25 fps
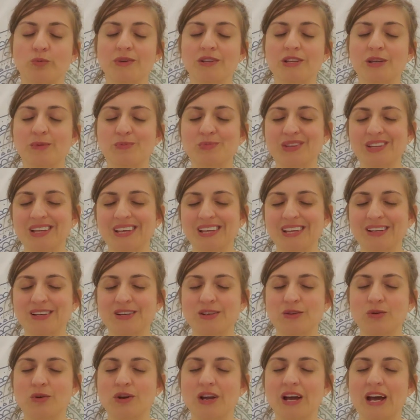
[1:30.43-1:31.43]

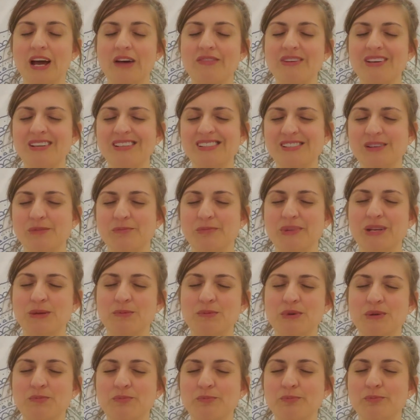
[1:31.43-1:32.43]
manipulated or having somebody
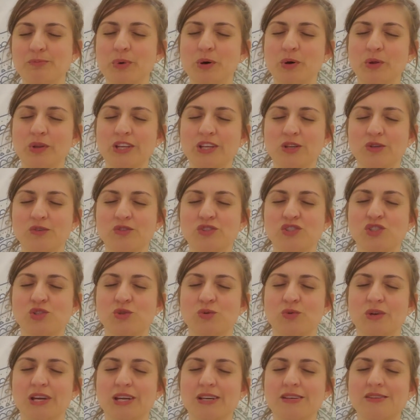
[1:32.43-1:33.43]
be pulling your
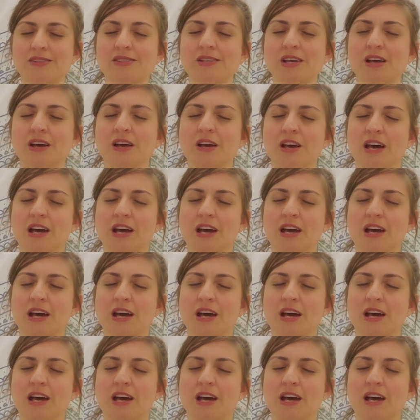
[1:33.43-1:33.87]
strings